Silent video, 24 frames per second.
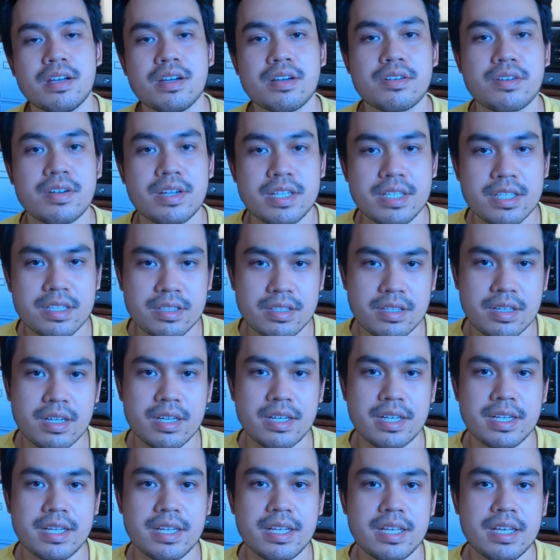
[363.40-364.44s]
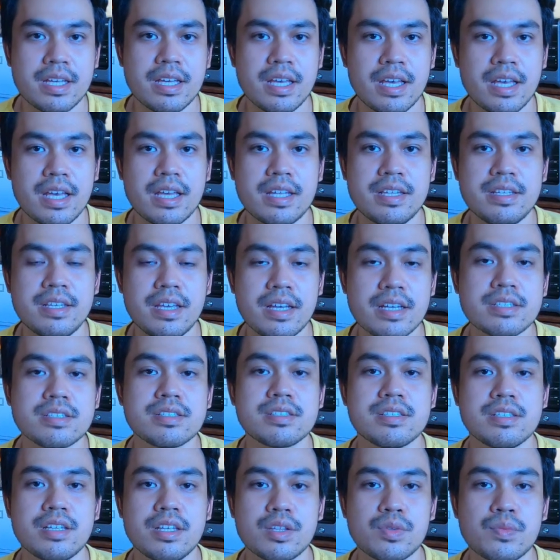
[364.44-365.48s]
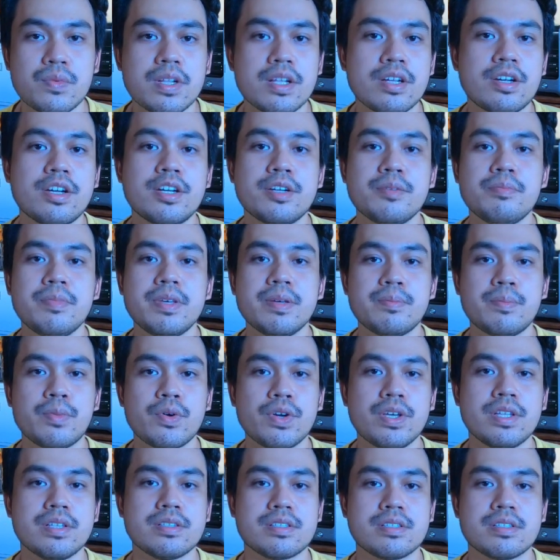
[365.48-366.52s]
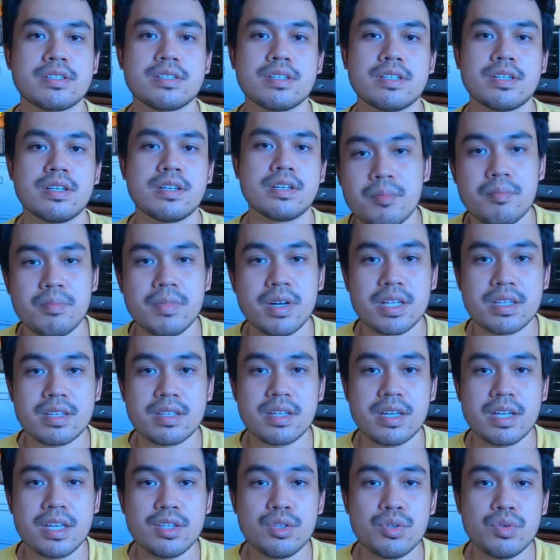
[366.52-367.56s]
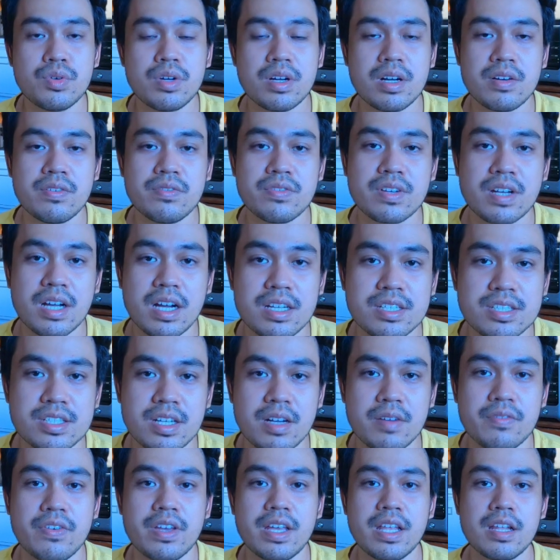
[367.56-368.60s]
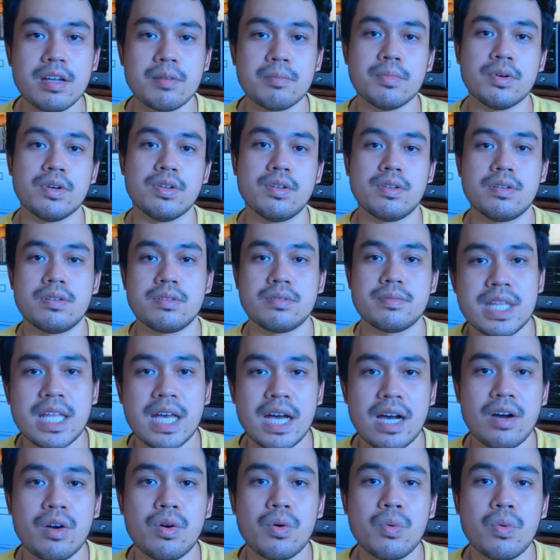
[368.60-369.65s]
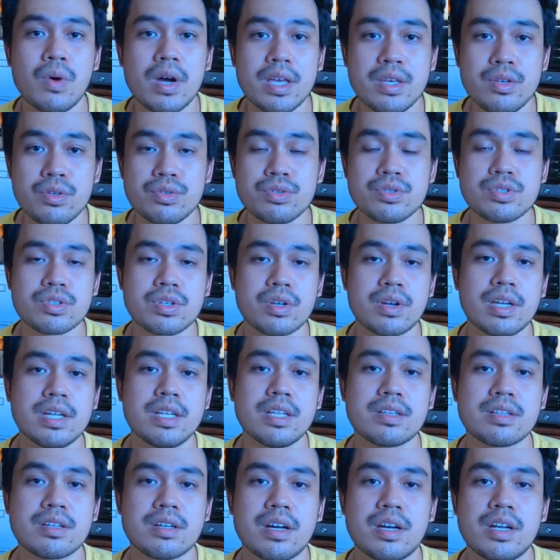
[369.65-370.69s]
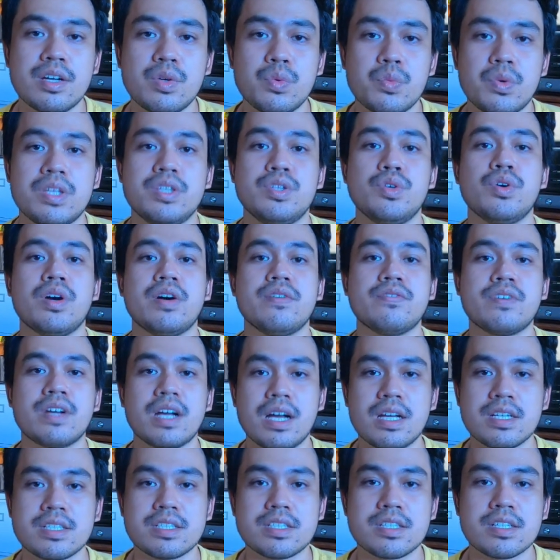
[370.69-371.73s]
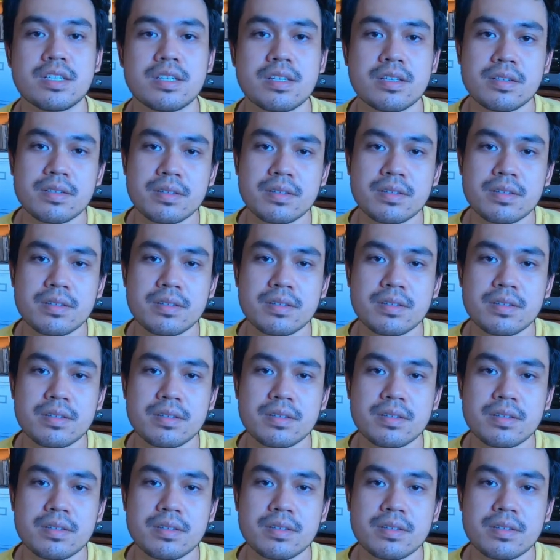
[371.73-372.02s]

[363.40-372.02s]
ng credit card. And yes, it will earn me points. But I do have cash available. Now, why use credit card when you have cash?